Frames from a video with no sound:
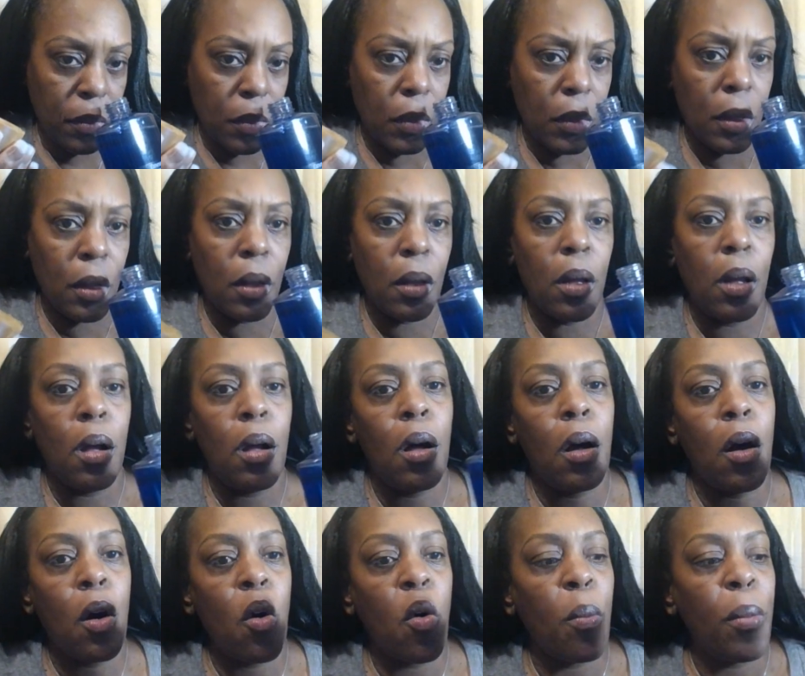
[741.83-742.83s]
Oh my
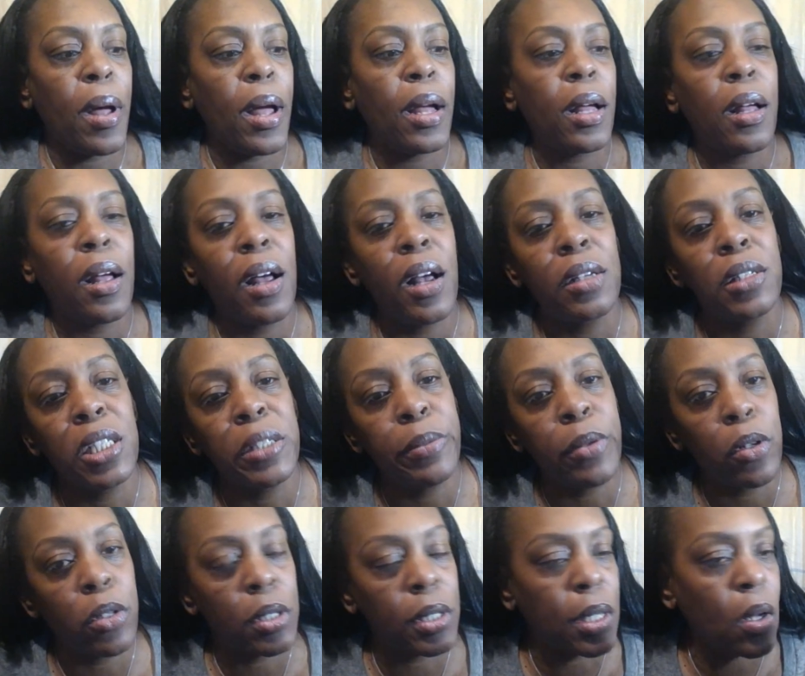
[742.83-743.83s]
gosh, it smells so
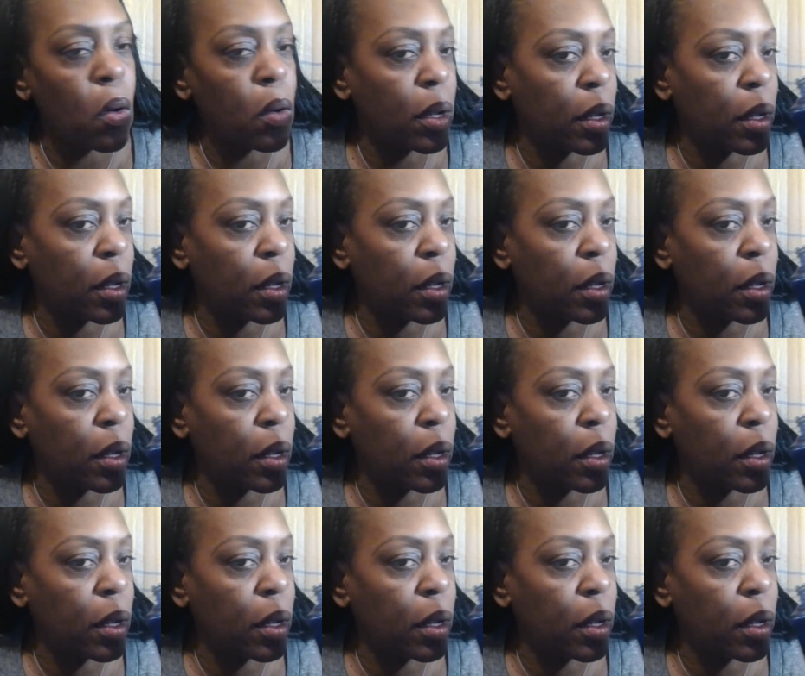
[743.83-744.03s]
good.